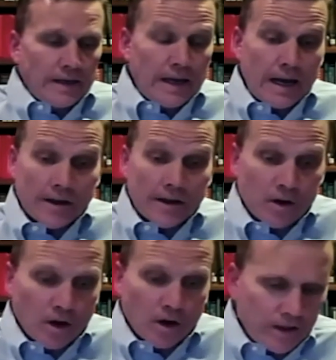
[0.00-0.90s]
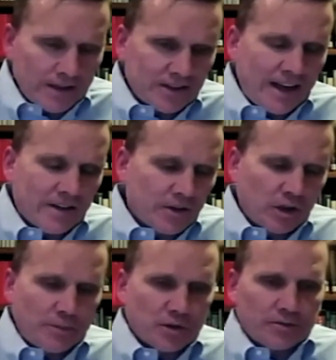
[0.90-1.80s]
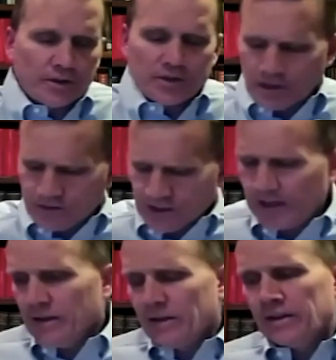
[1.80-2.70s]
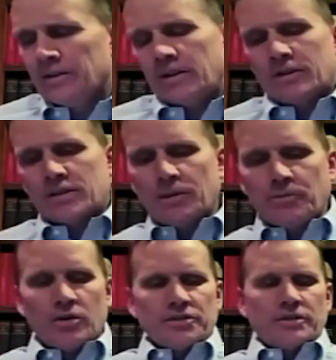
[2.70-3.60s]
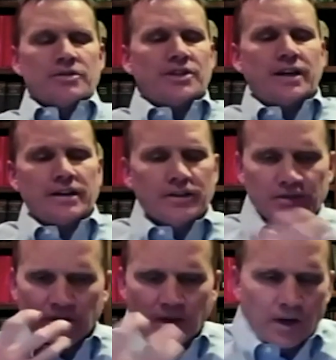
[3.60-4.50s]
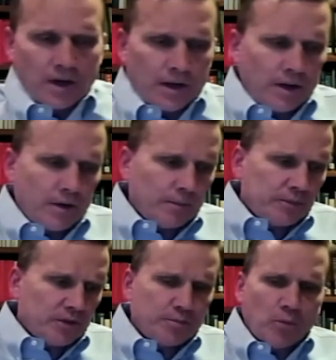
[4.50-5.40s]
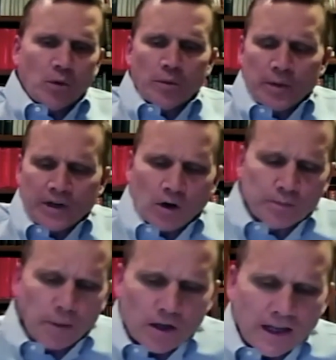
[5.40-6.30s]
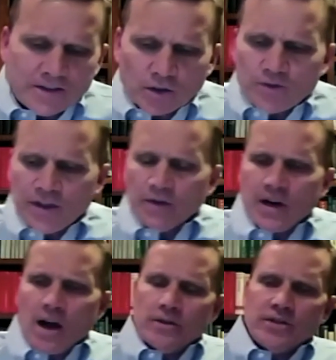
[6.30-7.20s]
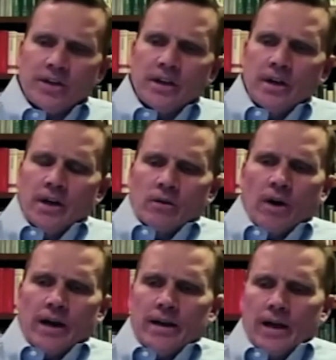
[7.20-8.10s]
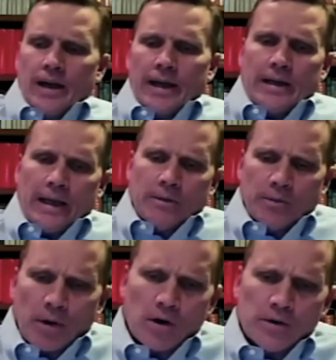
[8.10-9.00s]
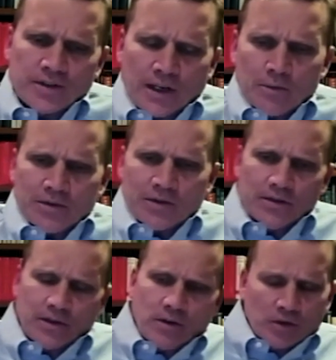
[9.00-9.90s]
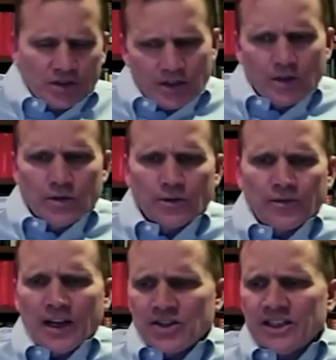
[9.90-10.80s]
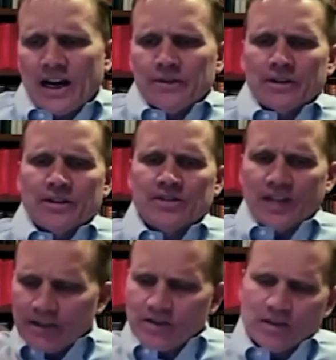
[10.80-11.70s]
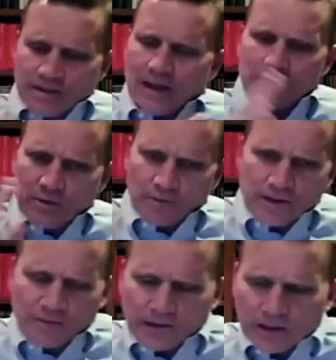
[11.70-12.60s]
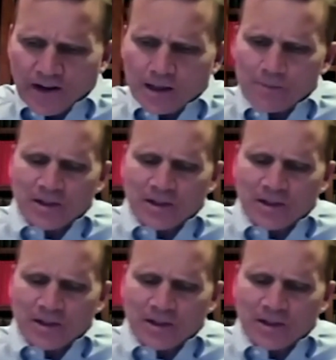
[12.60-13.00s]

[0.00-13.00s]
Yeah, no, let's stay in the scriptures. Let's stay in St. Paul's understanding, his what would be called Pauline soteriology, right? And Paul distinguishes, you're fleshing out a distinction that developed